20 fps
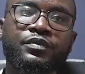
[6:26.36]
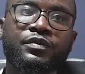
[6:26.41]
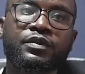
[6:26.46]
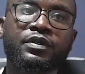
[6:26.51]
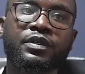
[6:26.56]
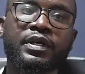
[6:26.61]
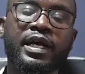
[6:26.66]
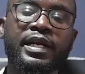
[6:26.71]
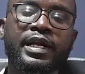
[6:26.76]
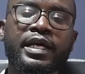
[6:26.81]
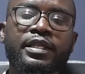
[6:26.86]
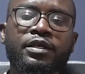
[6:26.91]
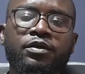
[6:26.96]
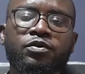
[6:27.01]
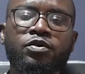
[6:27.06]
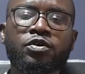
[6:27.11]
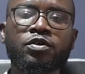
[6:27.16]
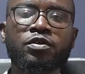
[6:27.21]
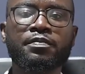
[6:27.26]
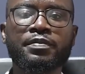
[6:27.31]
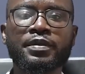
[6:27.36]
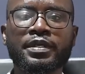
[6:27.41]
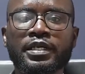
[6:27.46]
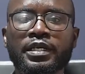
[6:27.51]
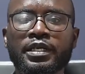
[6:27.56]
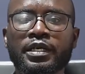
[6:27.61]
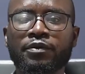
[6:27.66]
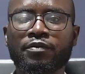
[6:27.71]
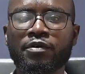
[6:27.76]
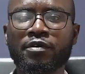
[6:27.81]
Another could be
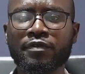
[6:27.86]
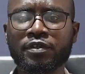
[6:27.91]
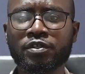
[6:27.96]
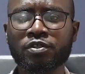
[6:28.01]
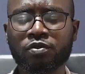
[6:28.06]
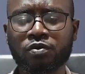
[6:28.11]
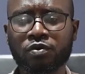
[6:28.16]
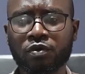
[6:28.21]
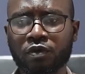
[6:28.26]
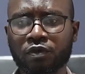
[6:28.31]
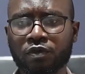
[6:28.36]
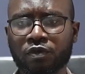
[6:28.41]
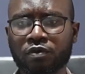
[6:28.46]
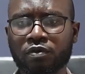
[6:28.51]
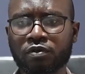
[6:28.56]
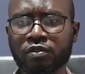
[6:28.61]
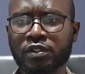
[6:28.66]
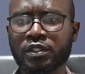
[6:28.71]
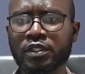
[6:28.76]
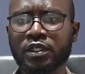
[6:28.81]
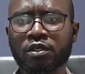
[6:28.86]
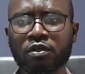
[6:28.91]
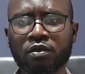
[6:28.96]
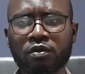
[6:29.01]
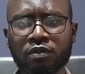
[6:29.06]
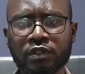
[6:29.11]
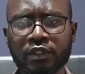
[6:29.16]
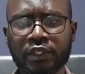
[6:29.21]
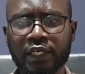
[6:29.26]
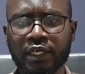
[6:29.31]
revenue growth, because in the
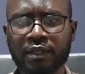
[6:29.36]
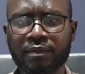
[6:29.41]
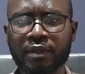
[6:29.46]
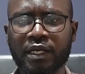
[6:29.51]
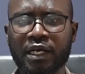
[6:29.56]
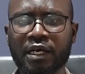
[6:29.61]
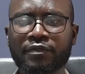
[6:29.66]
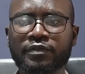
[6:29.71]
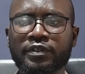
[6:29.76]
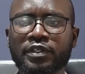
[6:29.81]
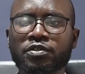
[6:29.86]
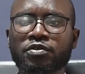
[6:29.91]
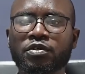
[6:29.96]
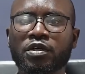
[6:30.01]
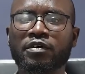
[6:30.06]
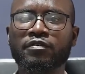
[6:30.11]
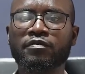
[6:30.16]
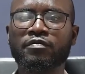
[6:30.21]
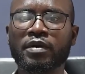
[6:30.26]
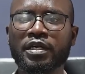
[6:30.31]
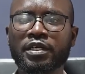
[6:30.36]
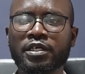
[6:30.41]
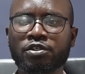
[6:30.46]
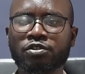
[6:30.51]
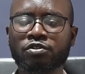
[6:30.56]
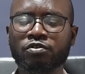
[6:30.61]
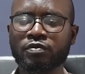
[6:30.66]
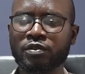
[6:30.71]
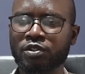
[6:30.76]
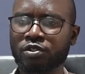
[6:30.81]
long term, after you have managed
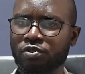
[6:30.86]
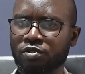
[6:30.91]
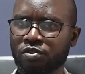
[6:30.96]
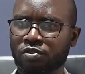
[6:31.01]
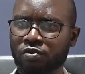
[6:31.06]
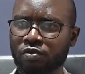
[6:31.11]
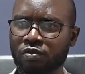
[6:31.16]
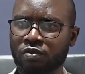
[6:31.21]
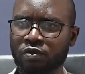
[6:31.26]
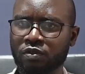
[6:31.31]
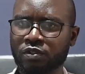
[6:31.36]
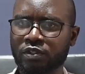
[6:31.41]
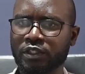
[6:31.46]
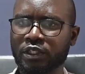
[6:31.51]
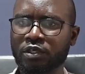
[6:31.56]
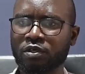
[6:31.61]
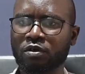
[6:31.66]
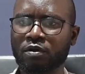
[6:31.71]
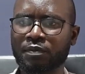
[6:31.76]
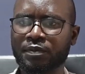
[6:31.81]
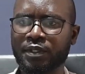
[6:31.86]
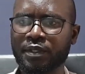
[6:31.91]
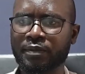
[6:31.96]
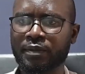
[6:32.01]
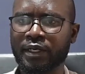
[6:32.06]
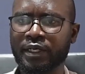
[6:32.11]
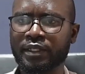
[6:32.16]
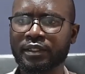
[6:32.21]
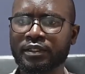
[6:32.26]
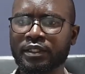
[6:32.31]
to reduce your costs and
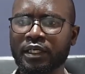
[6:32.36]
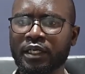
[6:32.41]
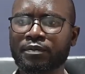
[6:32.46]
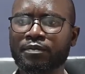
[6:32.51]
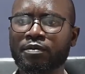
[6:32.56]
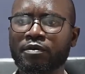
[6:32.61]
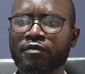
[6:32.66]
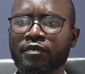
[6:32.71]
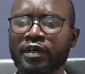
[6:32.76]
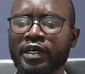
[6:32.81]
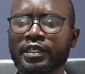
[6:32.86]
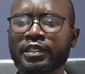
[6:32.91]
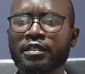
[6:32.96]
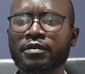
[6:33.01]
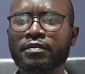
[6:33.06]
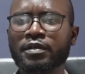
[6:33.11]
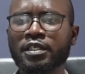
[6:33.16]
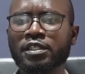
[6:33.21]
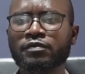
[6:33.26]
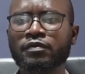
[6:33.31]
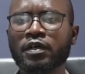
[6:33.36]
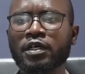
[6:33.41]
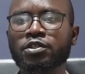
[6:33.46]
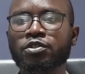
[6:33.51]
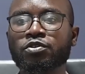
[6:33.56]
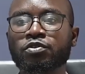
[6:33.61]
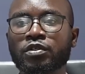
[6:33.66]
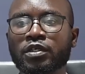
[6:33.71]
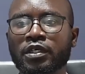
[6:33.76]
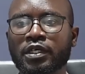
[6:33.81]
optimize and provide the best value
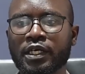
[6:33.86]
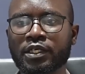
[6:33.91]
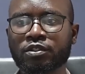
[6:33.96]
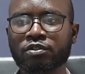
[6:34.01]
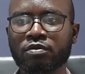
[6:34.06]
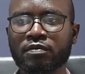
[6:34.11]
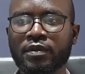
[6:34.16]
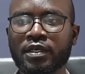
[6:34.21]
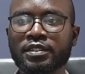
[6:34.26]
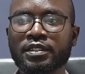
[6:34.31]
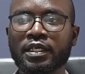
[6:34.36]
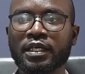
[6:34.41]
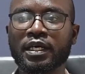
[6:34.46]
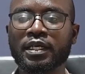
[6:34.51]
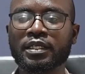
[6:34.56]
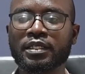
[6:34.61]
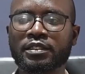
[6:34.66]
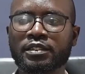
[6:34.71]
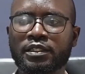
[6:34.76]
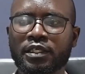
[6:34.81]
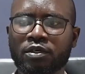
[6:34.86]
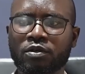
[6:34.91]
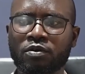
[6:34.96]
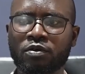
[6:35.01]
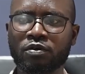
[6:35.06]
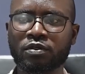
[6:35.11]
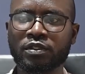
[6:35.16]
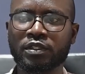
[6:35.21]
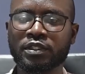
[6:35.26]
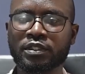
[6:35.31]
to the customers and other
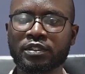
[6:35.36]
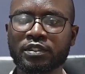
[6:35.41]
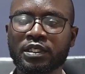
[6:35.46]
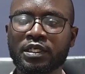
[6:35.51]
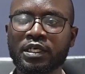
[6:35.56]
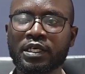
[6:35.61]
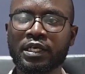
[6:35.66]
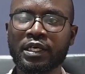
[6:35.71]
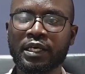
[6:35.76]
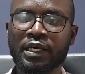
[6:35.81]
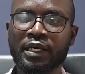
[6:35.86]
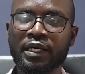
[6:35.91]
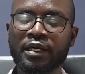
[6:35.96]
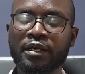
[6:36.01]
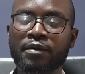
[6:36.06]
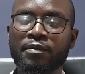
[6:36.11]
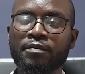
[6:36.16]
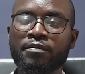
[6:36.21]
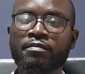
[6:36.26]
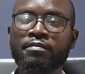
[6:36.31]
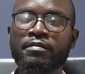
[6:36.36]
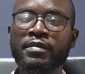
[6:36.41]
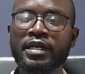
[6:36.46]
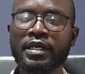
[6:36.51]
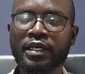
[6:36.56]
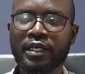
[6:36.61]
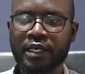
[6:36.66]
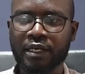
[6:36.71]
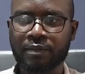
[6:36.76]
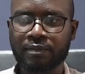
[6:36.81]
stakeholders, many
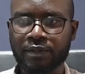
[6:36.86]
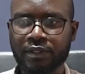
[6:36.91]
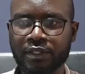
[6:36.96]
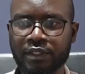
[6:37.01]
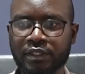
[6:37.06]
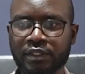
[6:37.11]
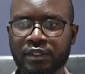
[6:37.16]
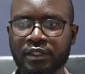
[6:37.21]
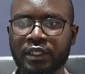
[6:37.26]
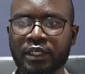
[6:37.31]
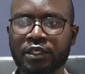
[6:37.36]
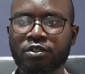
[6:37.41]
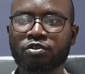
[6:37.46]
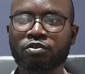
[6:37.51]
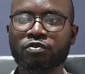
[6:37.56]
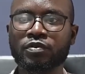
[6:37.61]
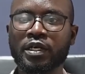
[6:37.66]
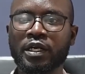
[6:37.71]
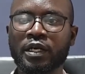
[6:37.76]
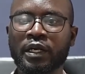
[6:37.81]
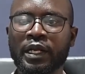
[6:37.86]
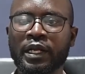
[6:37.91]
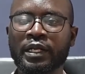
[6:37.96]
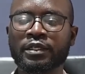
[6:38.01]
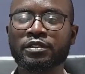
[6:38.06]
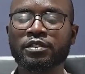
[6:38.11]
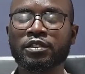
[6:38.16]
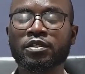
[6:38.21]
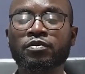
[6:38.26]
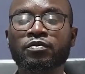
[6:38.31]
companies get to
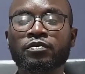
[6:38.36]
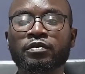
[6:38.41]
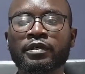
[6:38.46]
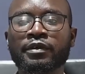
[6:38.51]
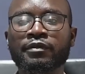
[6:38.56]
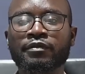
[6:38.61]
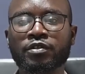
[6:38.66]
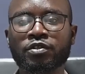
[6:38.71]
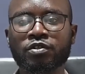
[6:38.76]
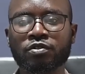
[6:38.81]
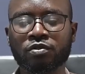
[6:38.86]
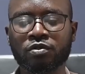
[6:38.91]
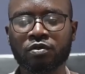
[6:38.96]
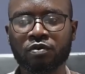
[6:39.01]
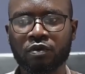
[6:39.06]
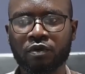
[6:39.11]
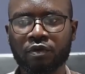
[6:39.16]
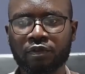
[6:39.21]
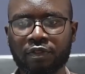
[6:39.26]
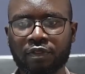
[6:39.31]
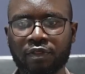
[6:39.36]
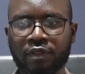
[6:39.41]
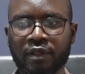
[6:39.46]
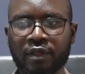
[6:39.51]
realize a revenue growth